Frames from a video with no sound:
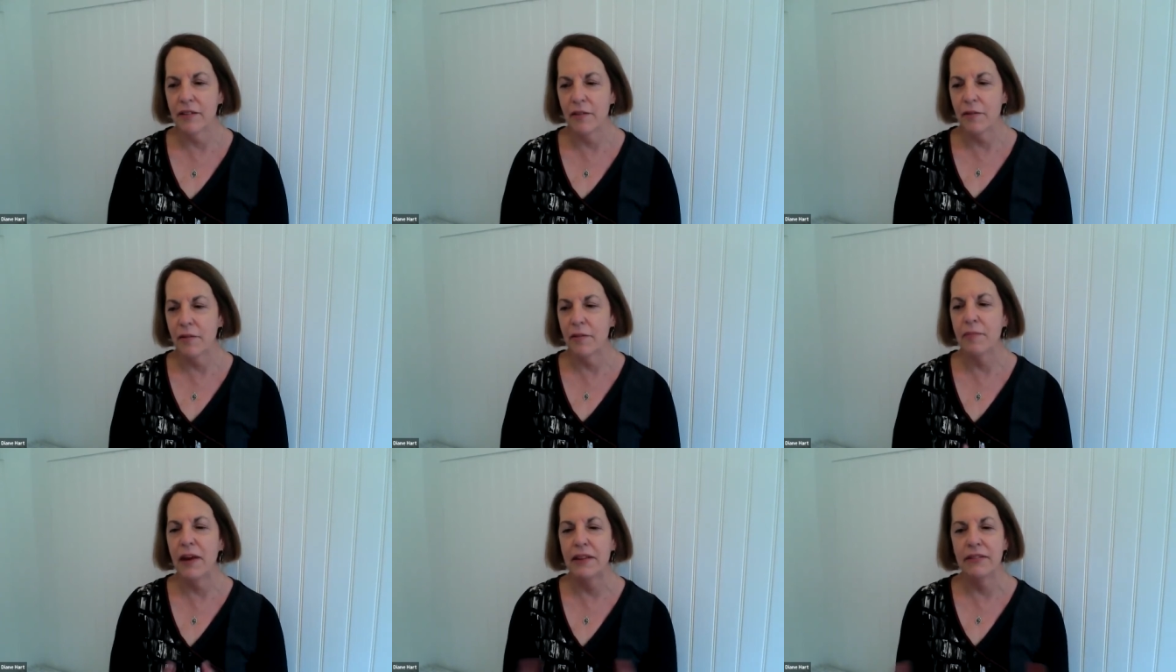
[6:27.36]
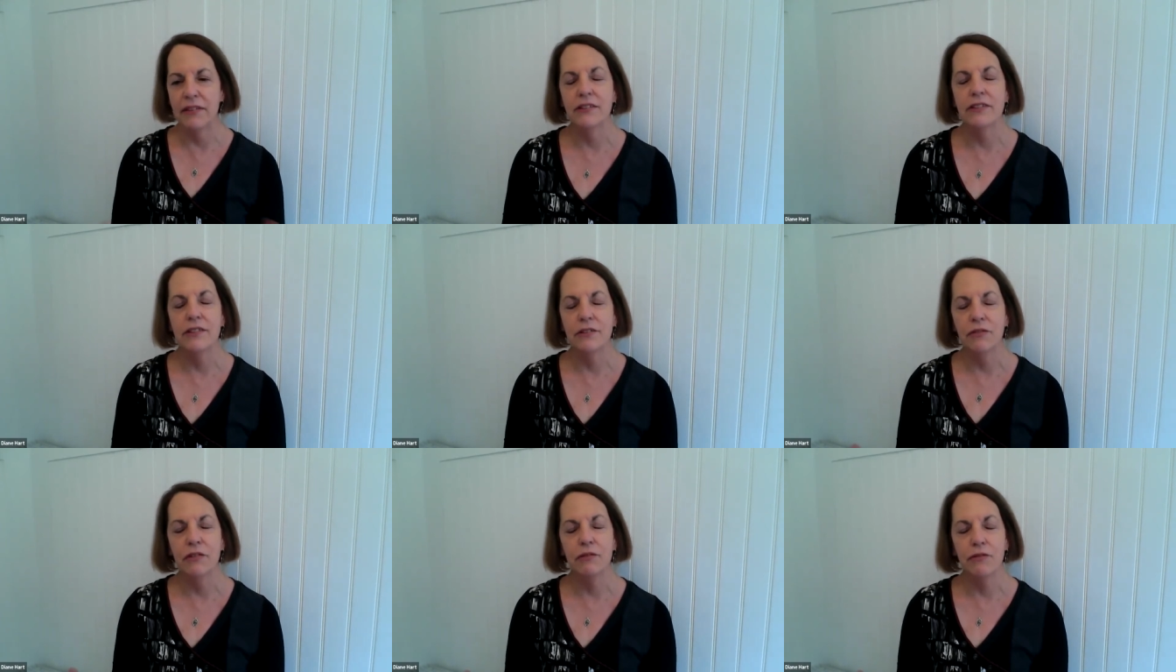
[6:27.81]
about the
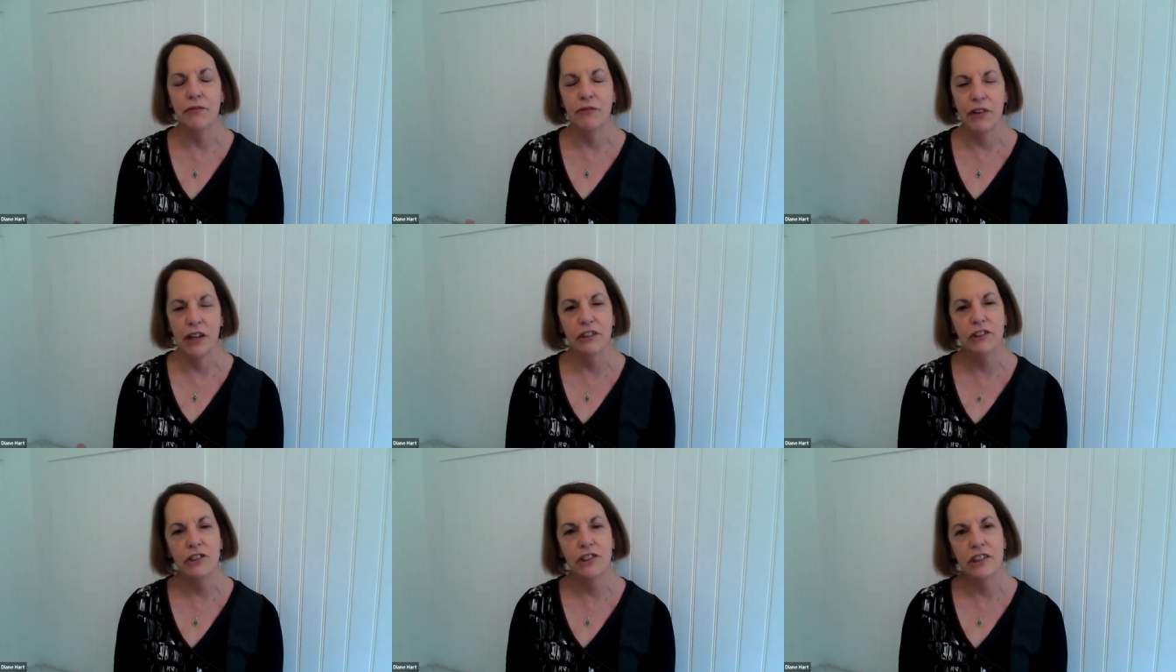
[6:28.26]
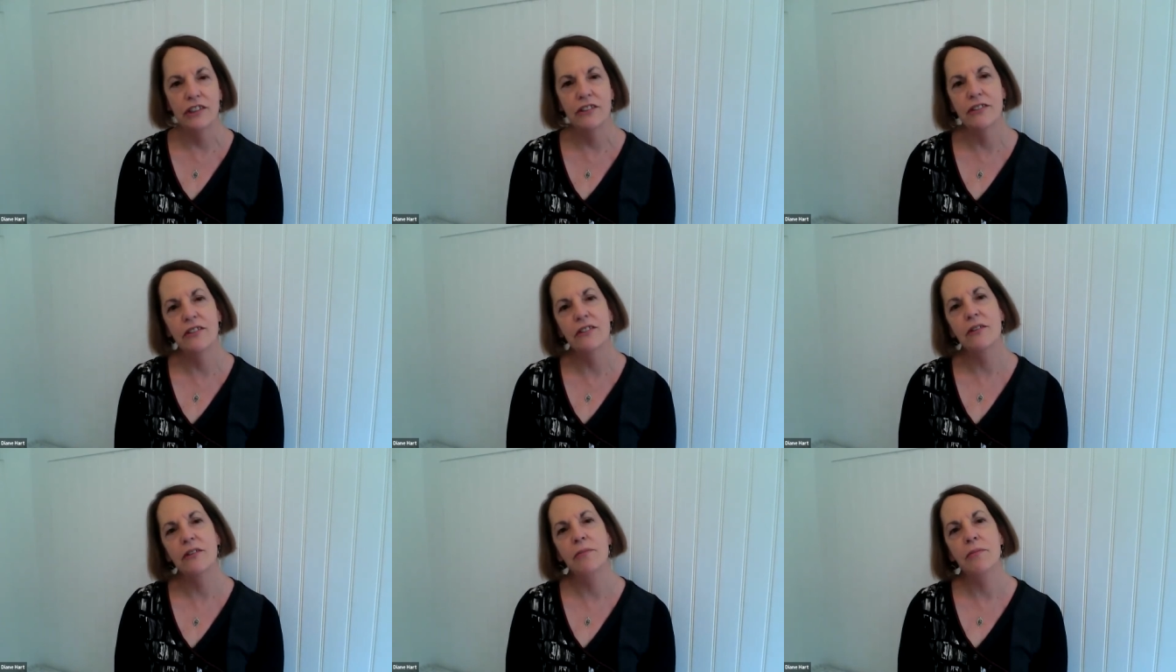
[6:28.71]
different functions
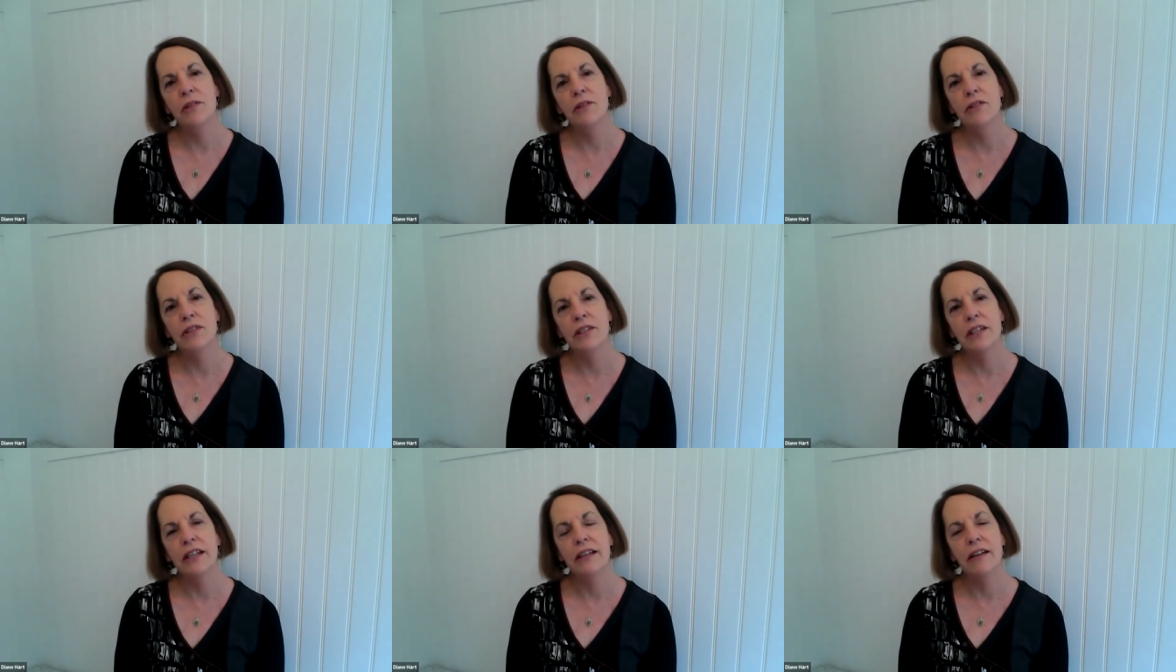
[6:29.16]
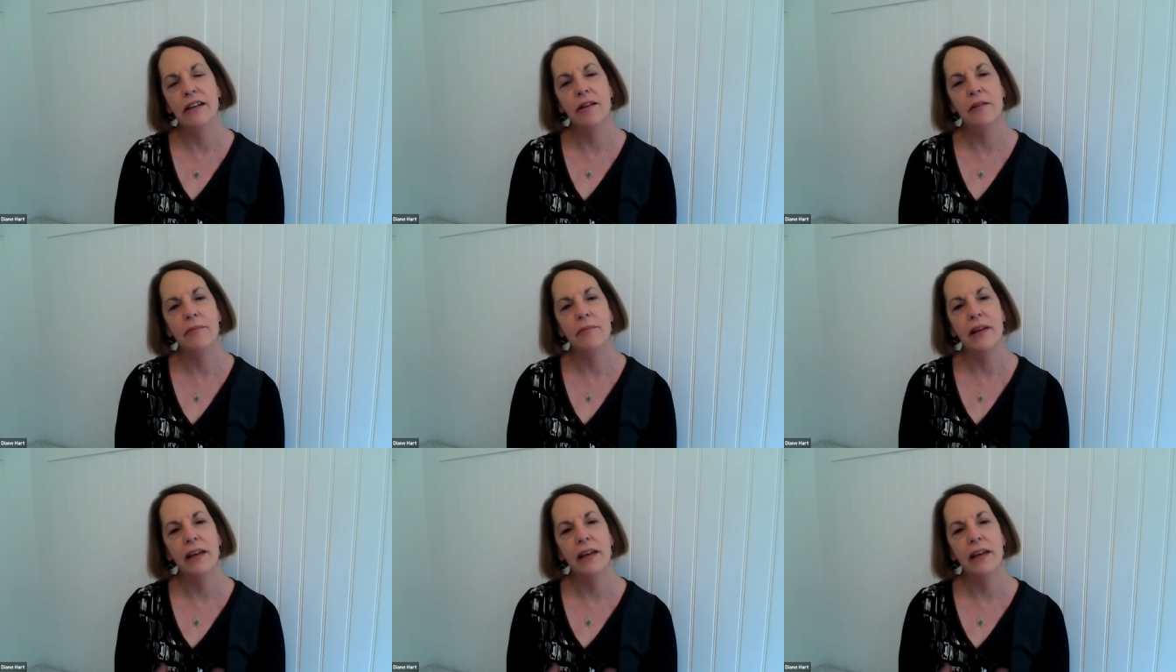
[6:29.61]
in the museum